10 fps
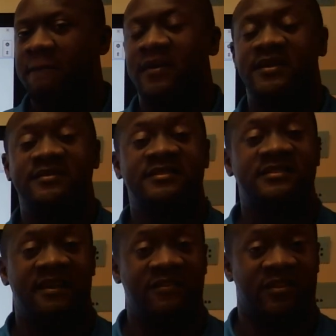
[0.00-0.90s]
but in
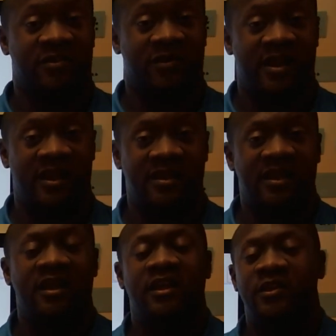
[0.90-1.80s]
7th grade,
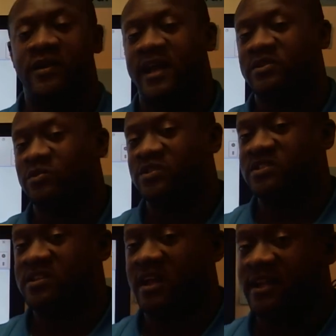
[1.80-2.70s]
you guys will
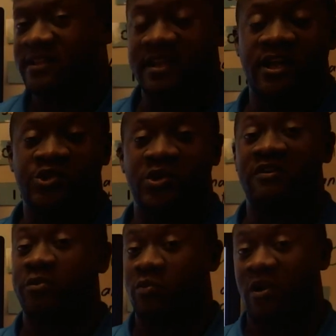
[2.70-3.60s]
study the country
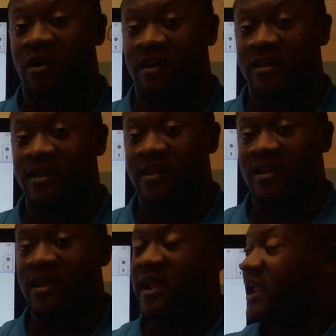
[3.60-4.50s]
of Iran.
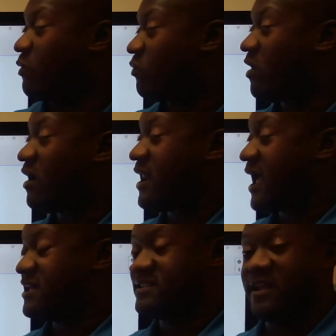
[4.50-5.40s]
And Iran
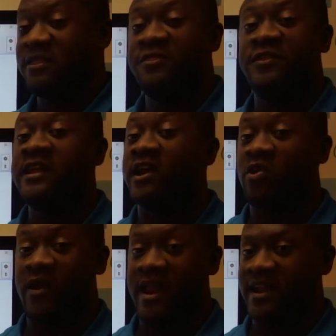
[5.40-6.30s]
has a
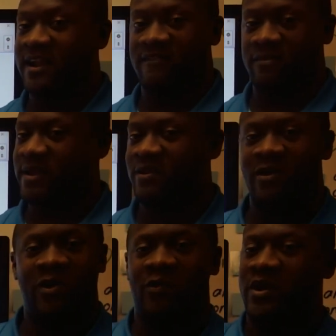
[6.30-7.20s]
theocratic government.
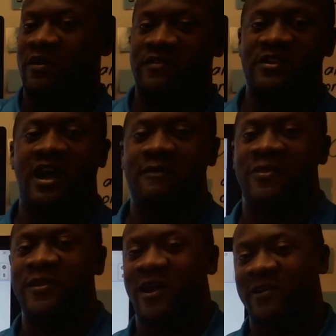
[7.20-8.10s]
We don't even talk
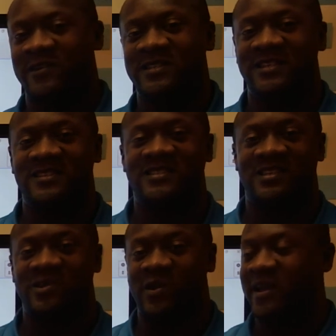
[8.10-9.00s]
about theocracy in
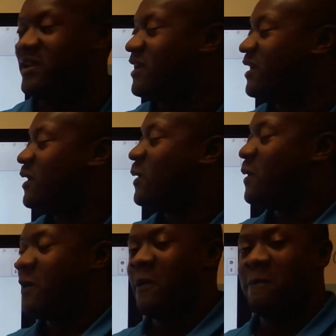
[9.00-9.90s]
6th grade.
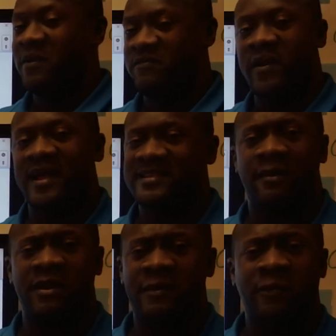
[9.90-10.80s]
But if you ask
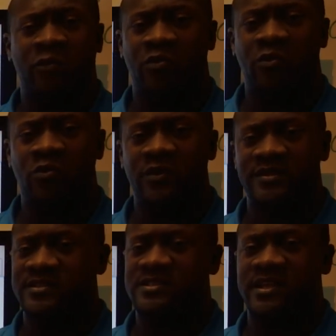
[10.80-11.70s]
how many people rule in
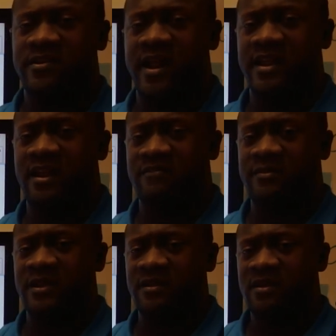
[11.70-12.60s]
this theocratic
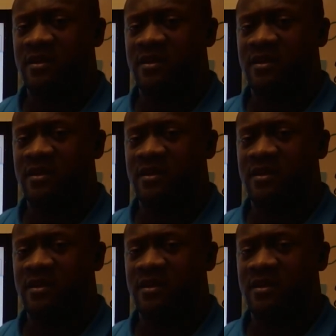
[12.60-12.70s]
government,